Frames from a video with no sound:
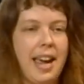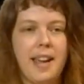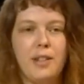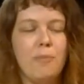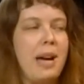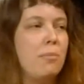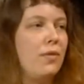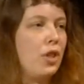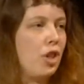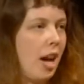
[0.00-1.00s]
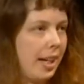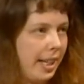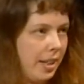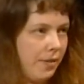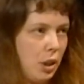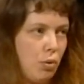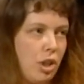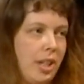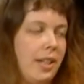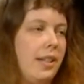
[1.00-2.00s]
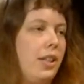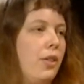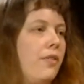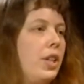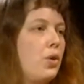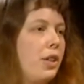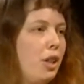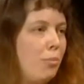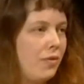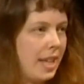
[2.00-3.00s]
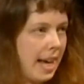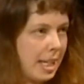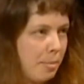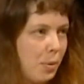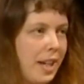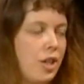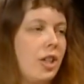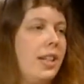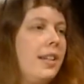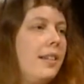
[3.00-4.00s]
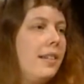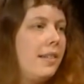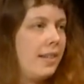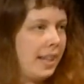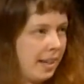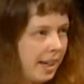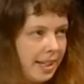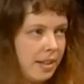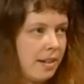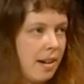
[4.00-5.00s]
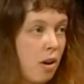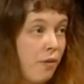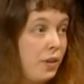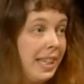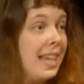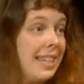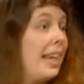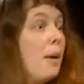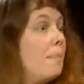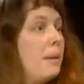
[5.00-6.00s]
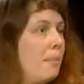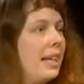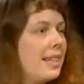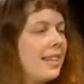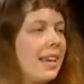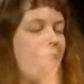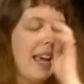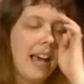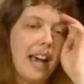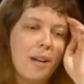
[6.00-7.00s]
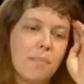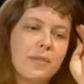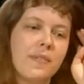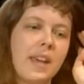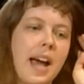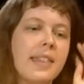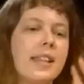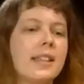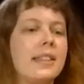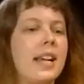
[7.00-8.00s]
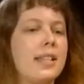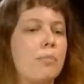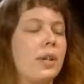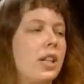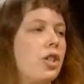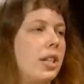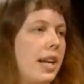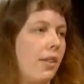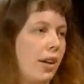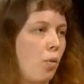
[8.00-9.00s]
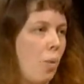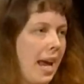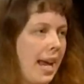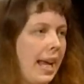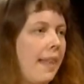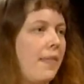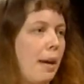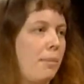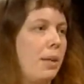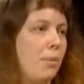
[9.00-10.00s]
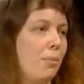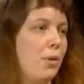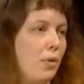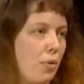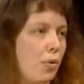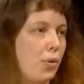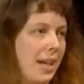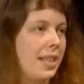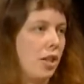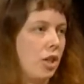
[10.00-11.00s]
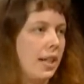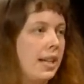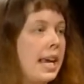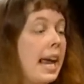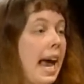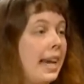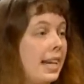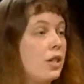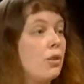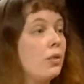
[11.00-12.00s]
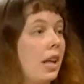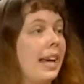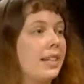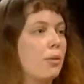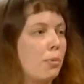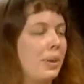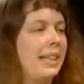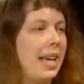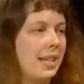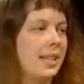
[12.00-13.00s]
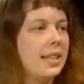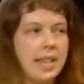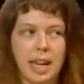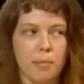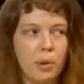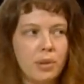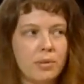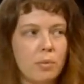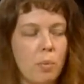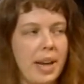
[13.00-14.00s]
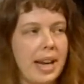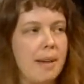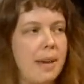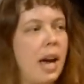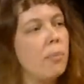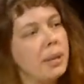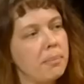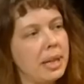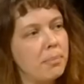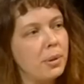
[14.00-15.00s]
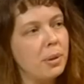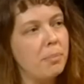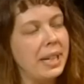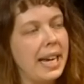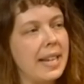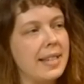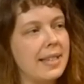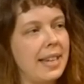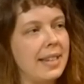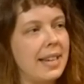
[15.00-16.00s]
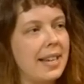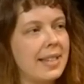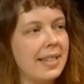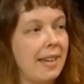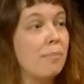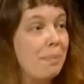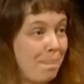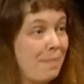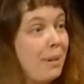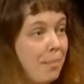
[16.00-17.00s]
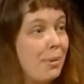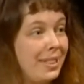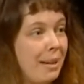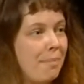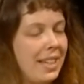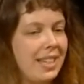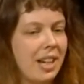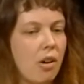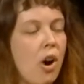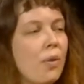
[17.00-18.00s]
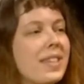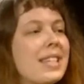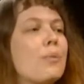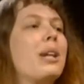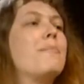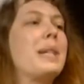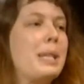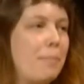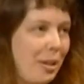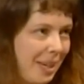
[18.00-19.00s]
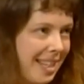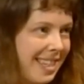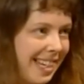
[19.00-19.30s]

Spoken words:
And you might move to shock and confusion. You know, eventually you'll move to exploration and hopefully get to commitment. I think that that's a pretty generic way that people move through transition. And I do like to bring that to the table when I'm helping people, because it does give people something to go, oh, this is what I'm experiencing.